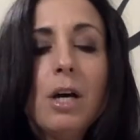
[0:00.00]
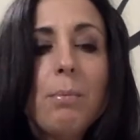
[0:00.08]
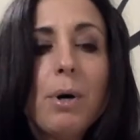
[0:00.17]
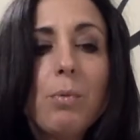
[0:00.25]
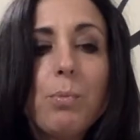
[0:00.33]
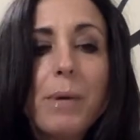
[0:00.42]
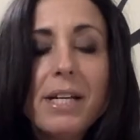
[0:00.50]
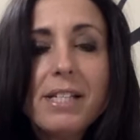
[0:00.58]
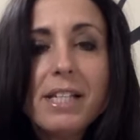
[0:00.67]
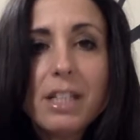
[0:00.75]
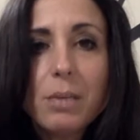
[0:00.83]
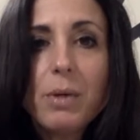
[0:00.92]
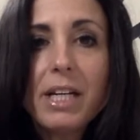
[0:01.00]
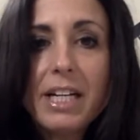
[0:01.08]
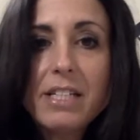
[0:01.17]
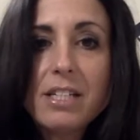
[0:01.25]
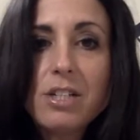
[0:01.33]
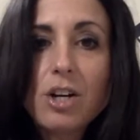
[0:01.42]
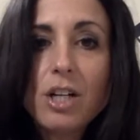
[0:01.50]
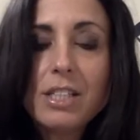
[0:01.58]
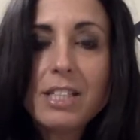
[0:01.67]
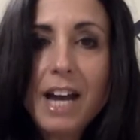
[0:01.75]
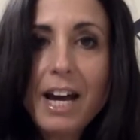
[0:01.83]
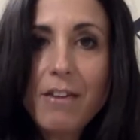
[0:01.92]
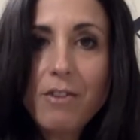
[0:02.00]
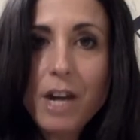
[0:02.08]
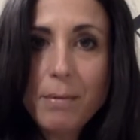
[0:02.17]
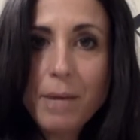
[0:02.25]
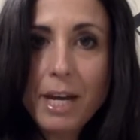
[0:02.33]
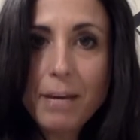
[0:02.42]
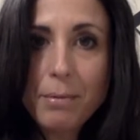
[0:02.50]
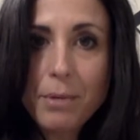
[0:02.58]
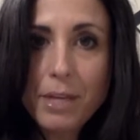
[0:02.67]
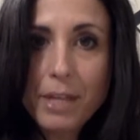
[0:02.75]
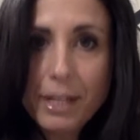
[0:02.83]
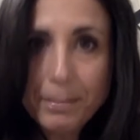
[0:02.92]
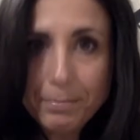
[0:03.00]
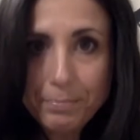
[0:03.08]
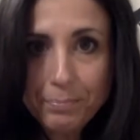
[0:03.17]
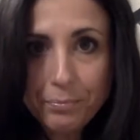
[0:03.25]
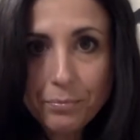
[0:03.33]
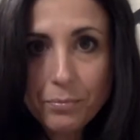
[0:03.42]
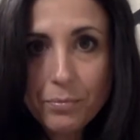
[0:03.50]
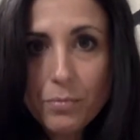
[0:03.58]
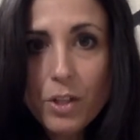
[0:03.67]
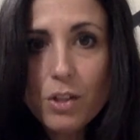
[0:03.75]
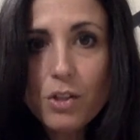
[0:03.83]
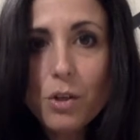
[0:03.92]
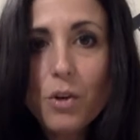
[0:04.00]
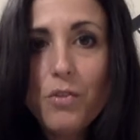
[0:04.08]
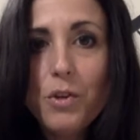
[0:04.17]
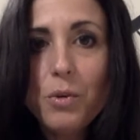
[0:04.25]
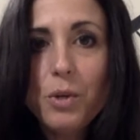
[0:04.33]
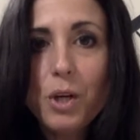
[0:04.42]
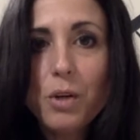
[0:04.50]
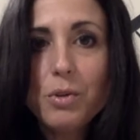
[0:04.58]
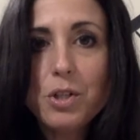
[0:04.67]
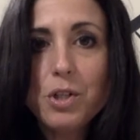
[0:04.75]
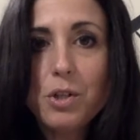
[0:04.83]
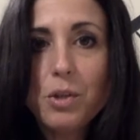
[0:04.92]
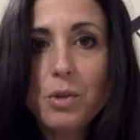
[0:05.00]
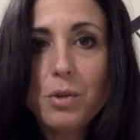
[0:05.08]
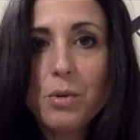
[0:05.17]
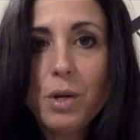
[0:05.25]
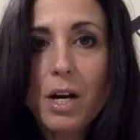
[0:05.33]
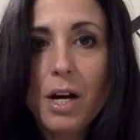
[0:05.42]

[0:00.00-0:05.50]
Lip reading: But basically what it is called diaphragmatic breathing. So if you go to